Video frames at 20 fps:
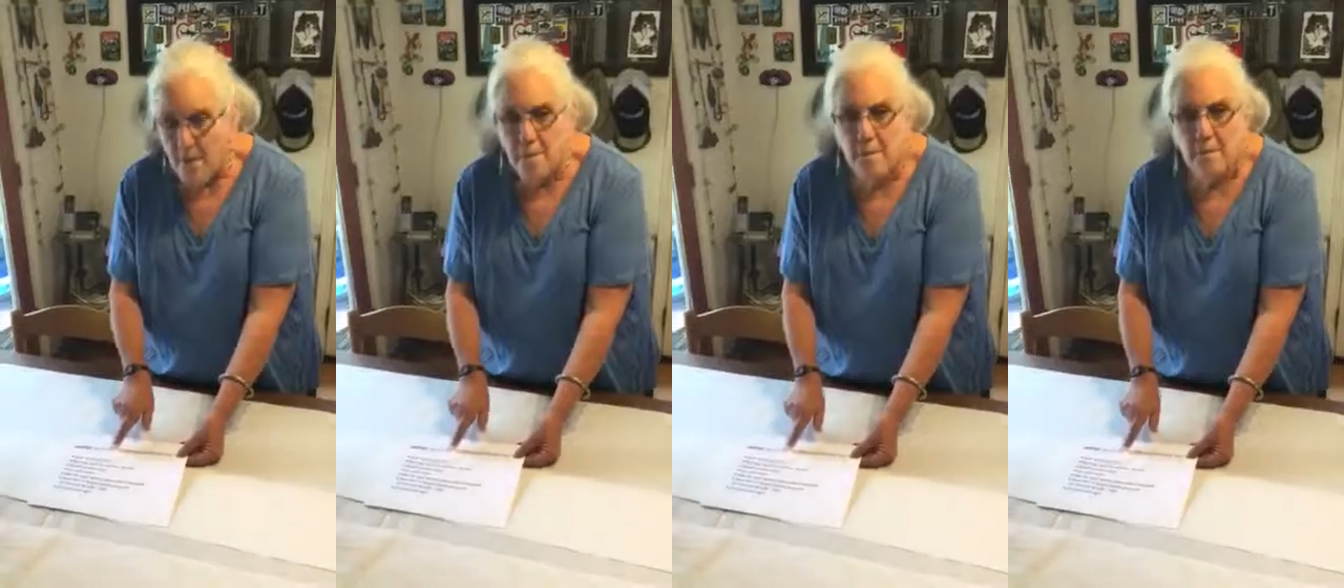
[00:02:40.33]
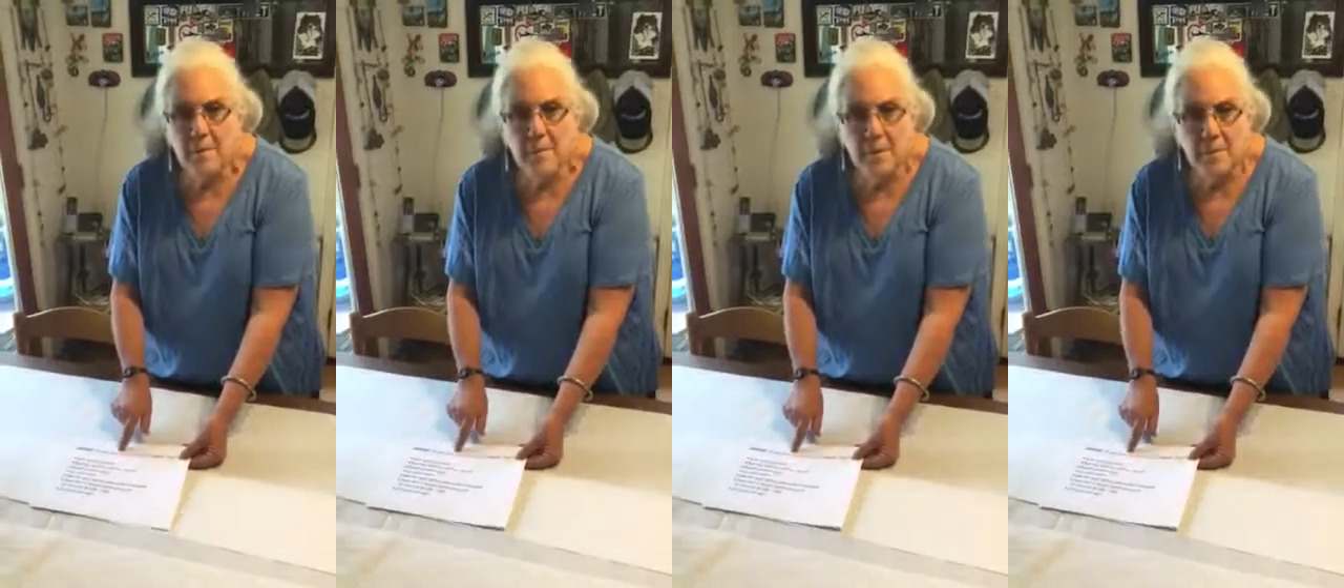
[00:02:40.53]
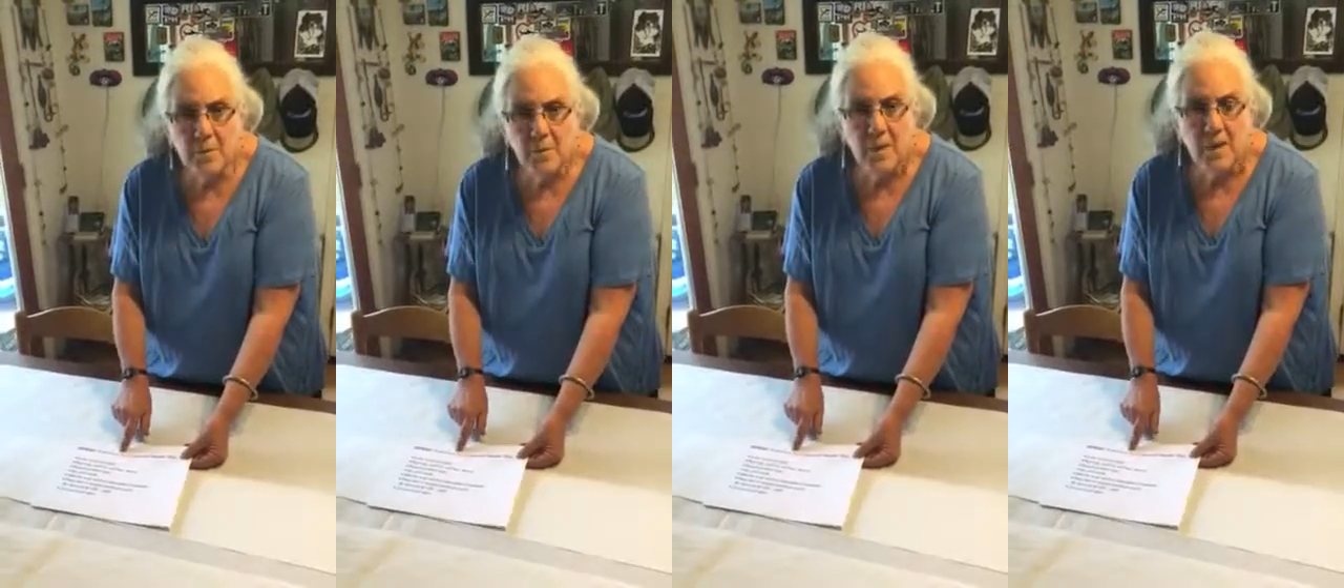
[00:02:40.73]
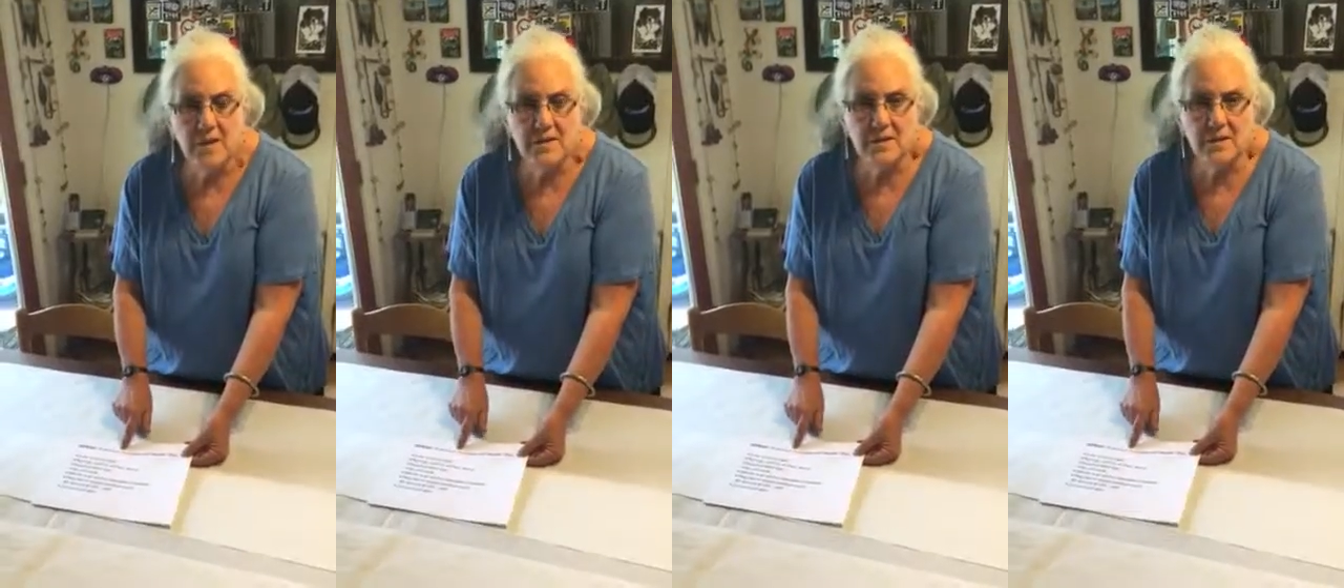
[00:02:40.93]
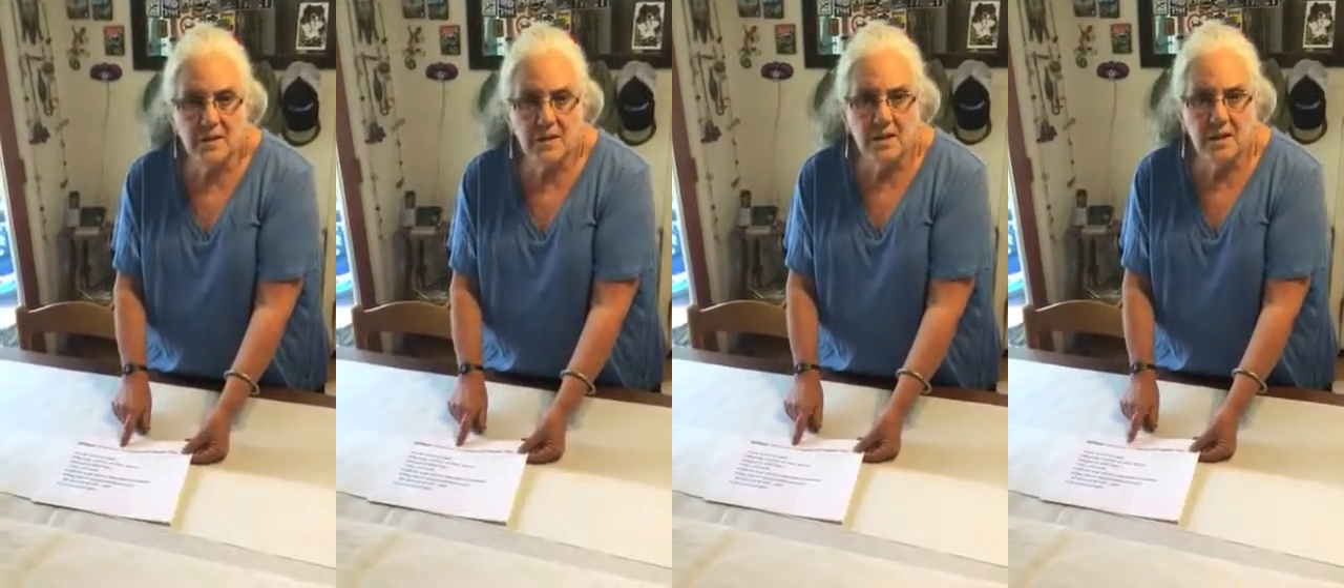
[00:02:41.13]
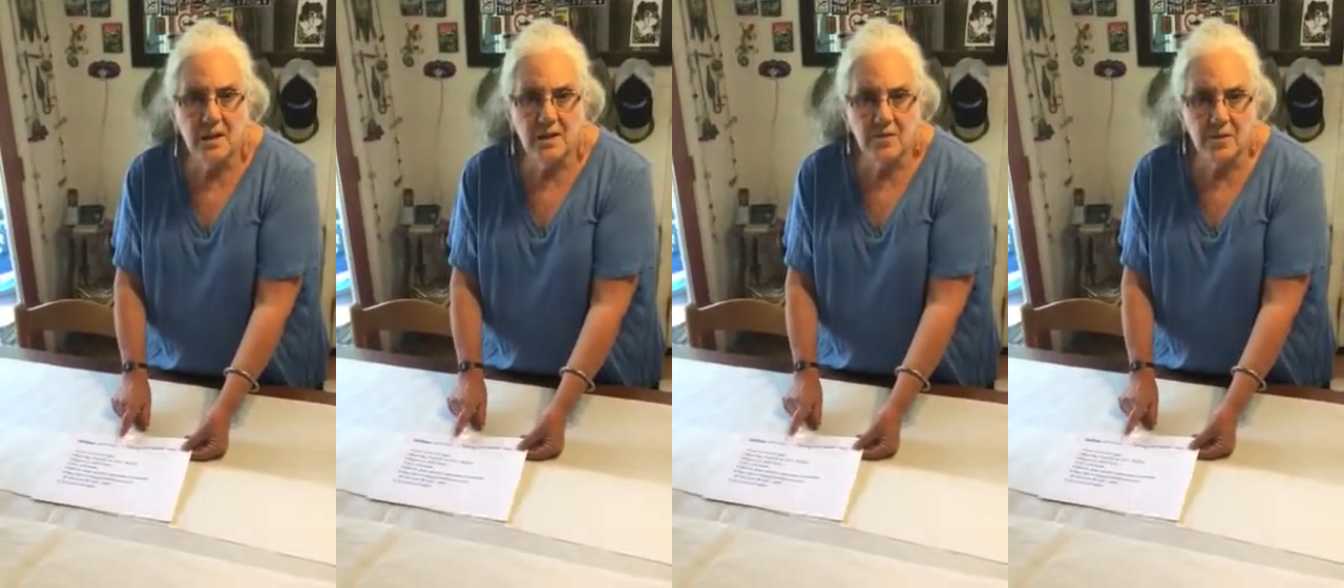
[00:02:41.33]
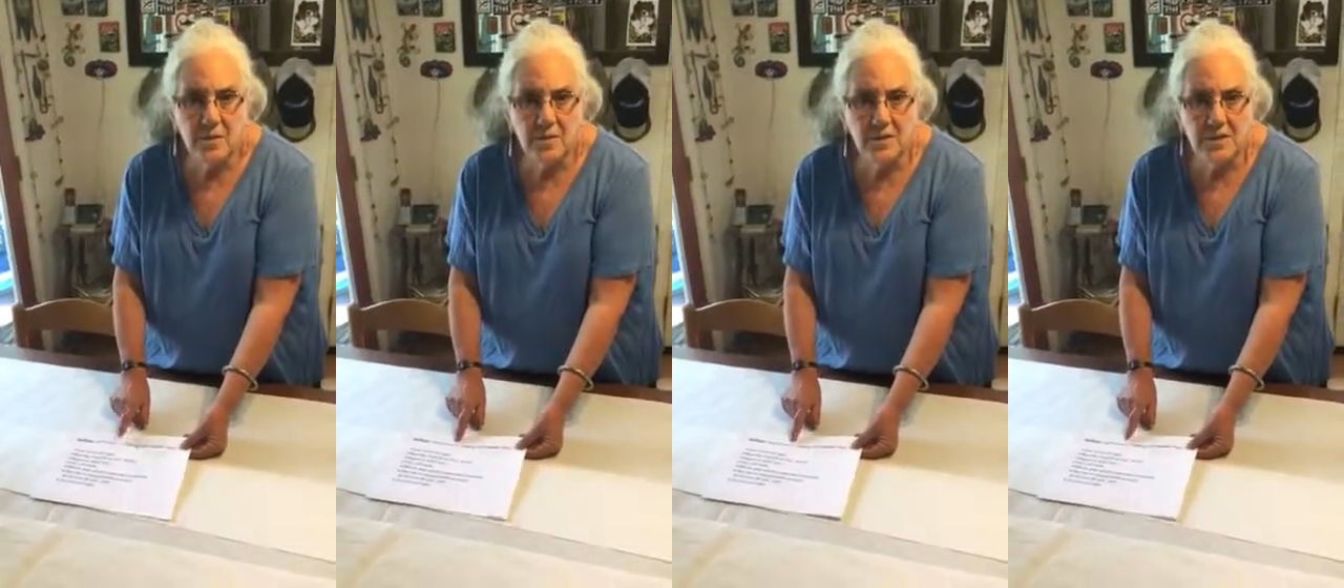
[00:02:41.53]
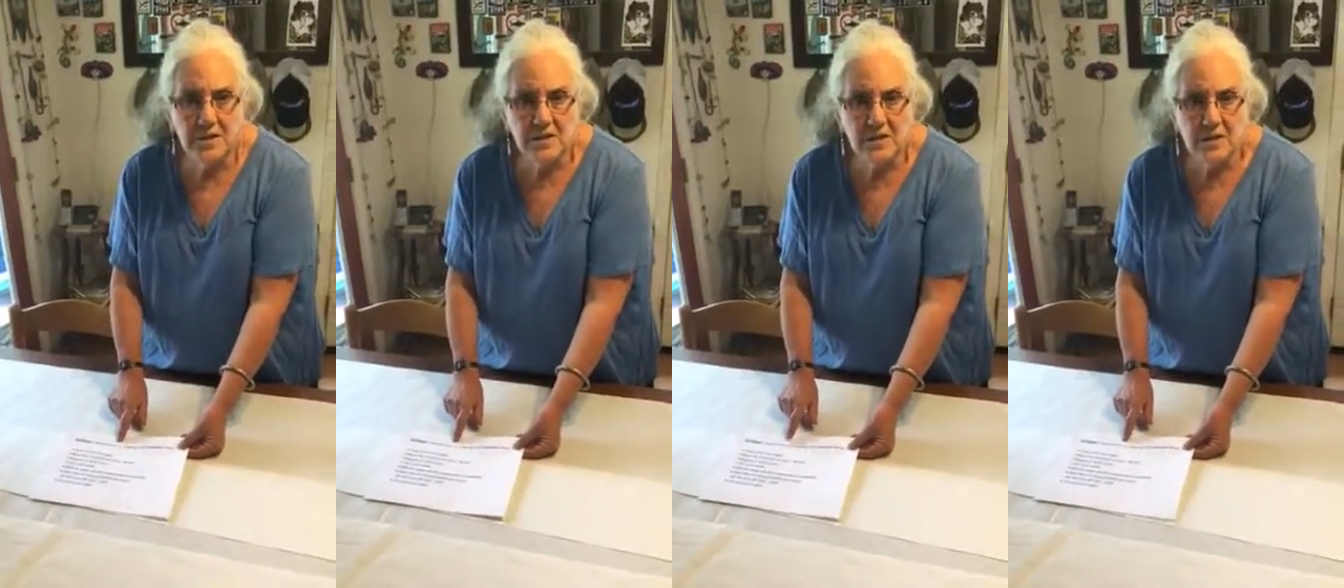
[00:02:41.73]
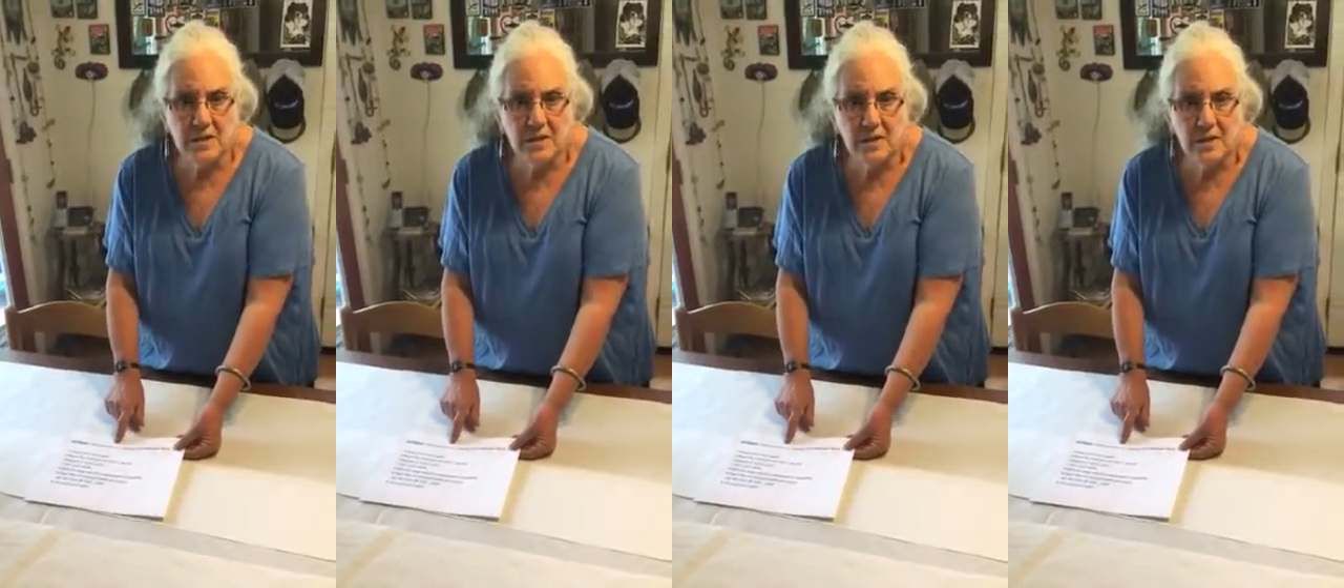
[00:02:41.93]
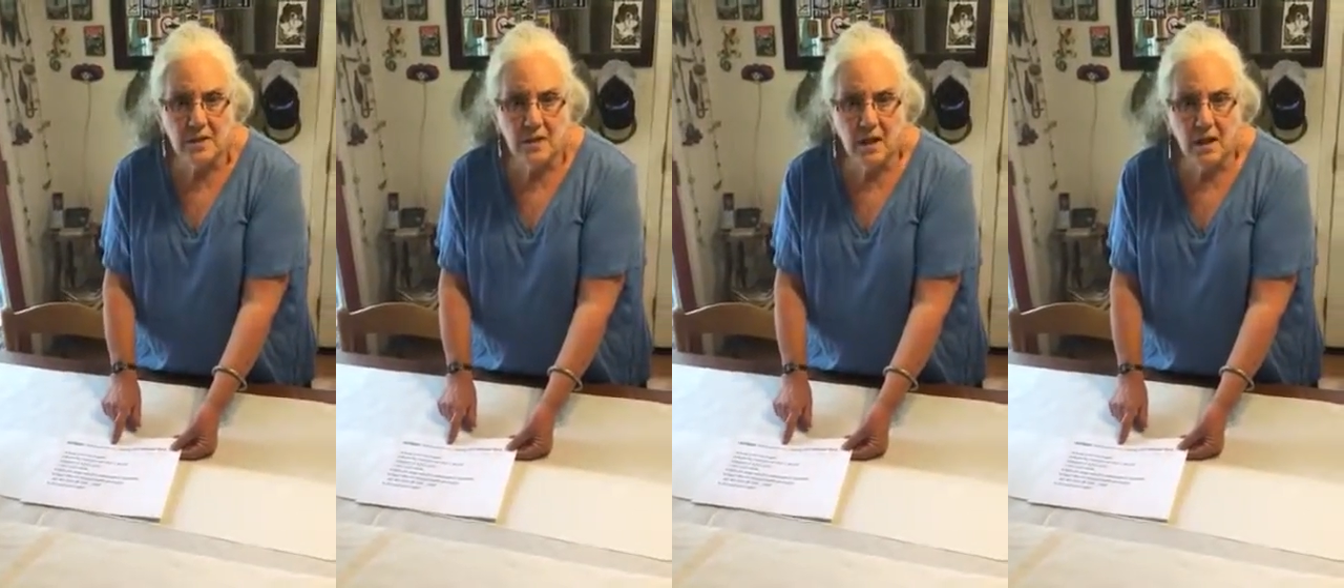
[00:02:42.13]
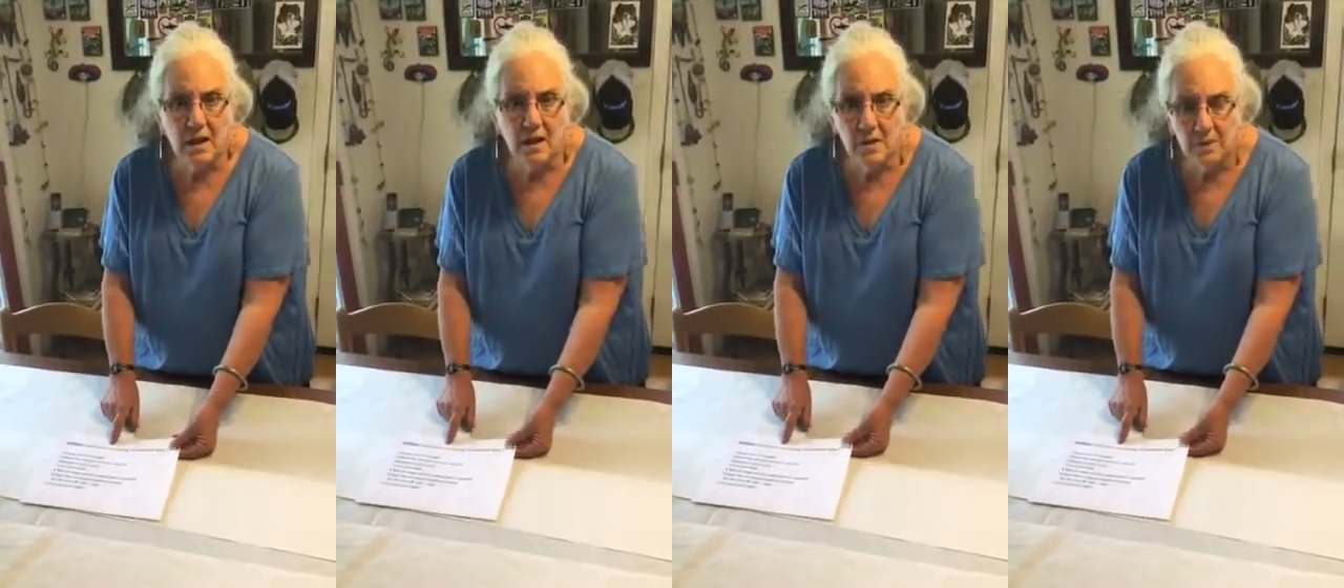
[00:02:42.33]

memorize anything from this little